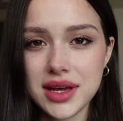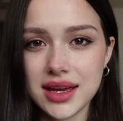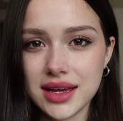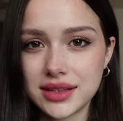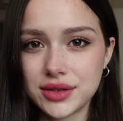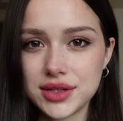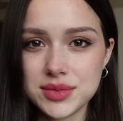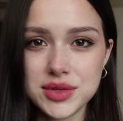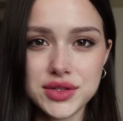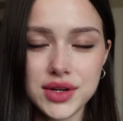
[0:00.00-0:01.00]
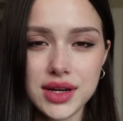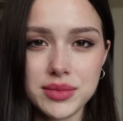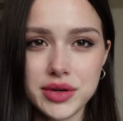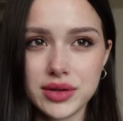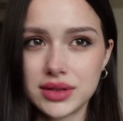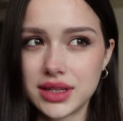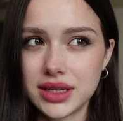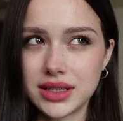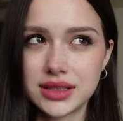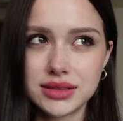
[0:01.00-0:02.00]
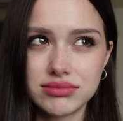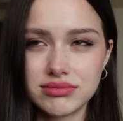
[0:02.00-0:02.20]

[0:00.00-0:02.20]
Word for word: had Christmas tree about like